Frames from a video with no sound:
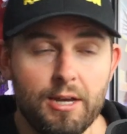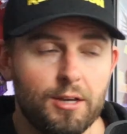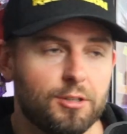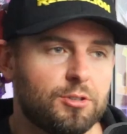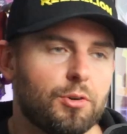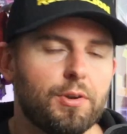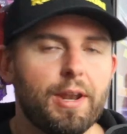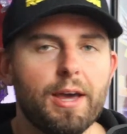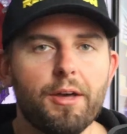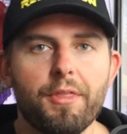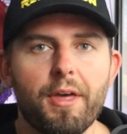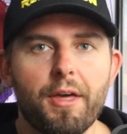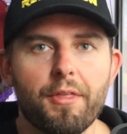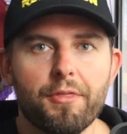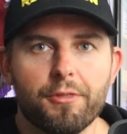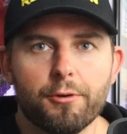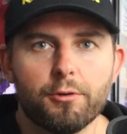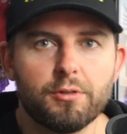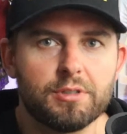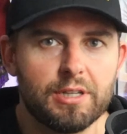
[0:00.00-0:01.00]
So now
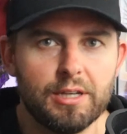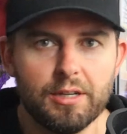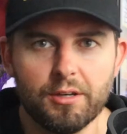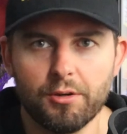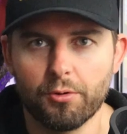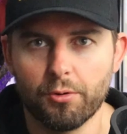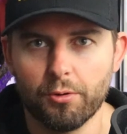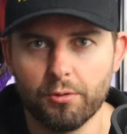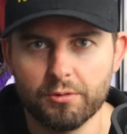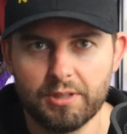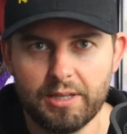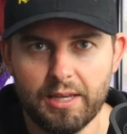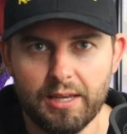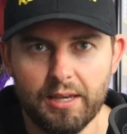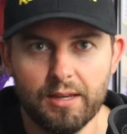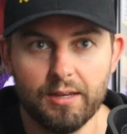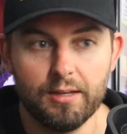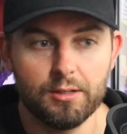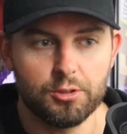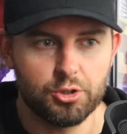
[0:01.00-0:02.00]
that 13-year-old
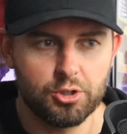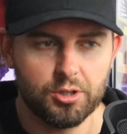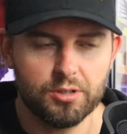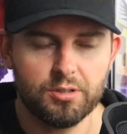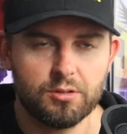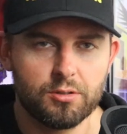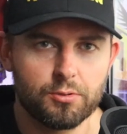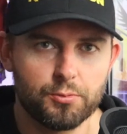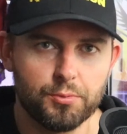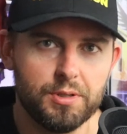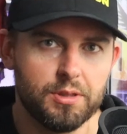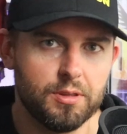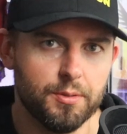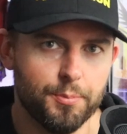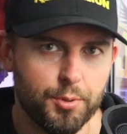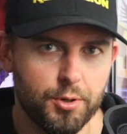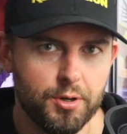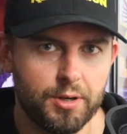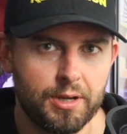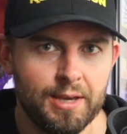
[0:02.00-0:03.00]
kid, just to read the
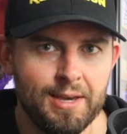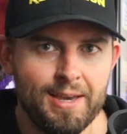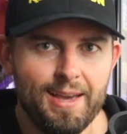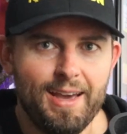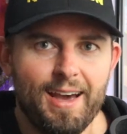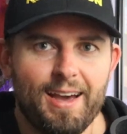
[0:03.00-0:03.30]
book,